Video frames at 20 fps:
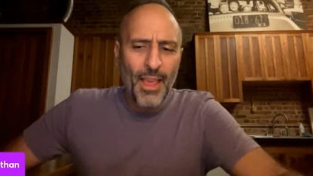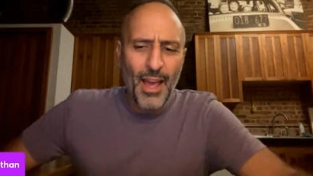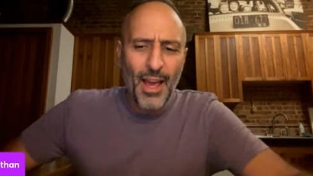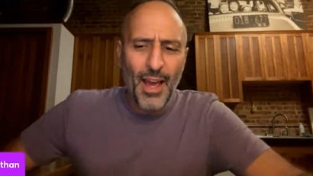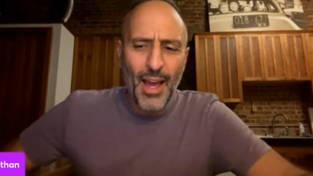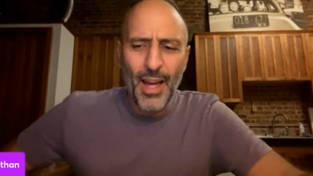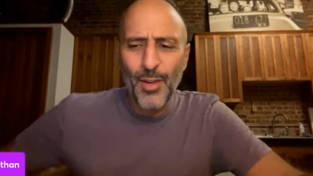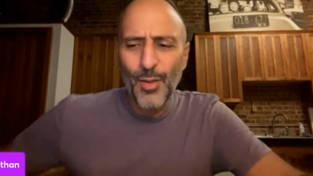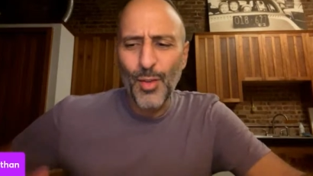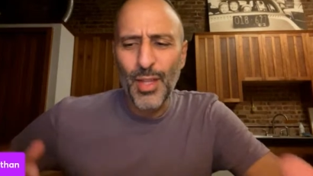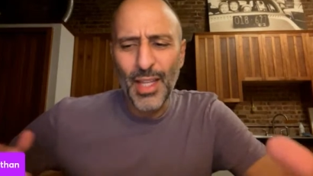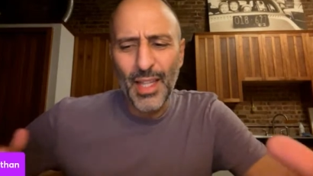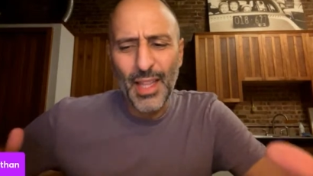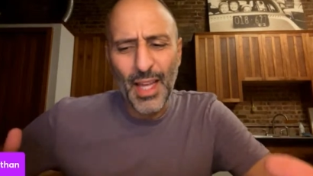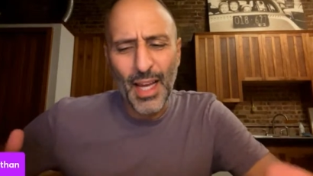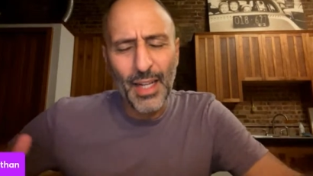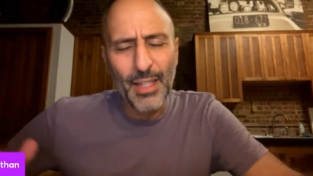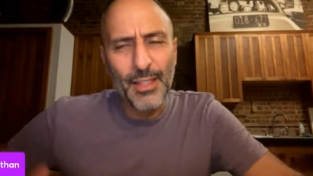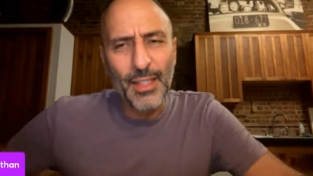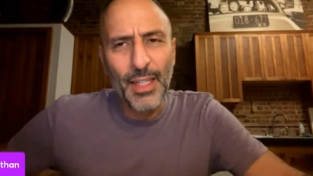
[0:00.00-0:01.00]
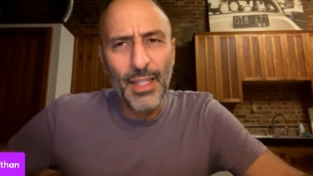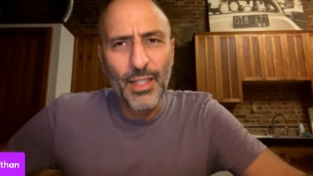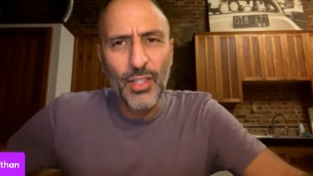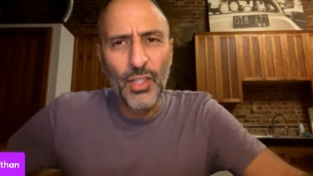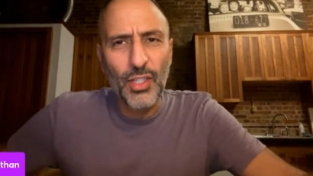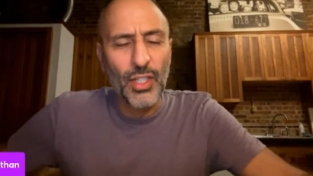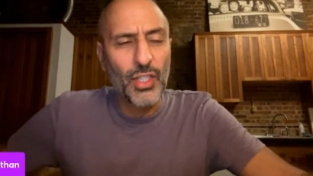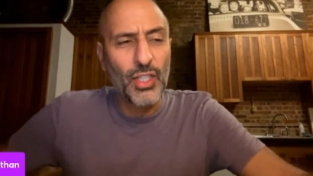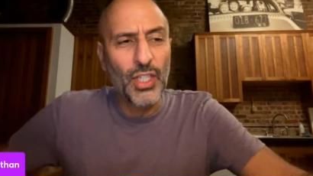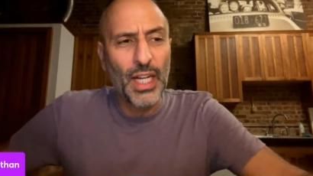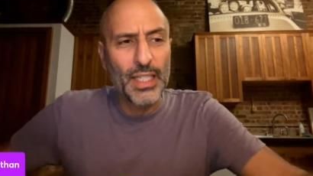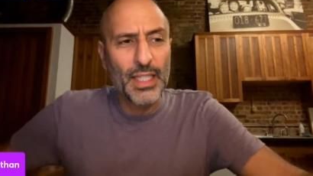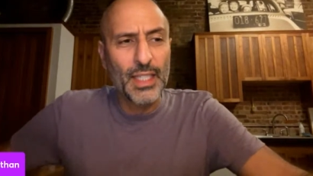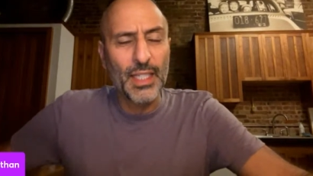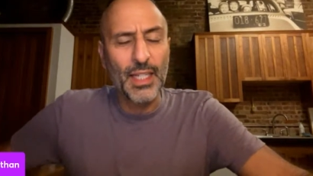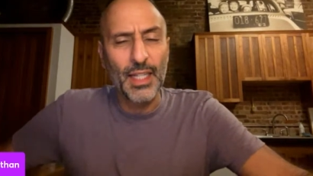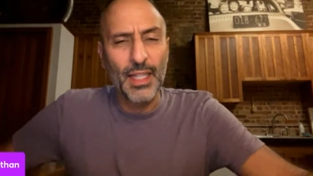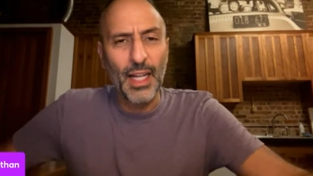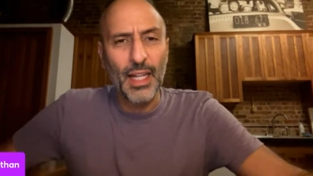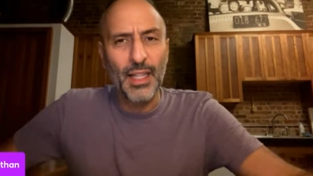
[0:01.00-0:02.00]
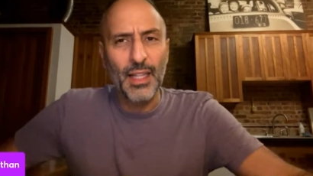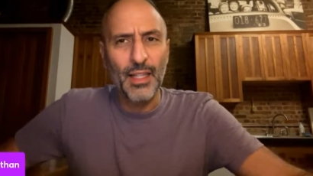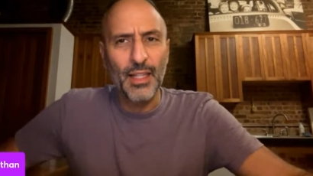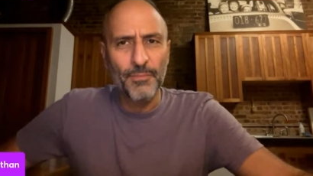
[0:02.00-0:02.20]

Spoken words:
I don't think that he's suggesting that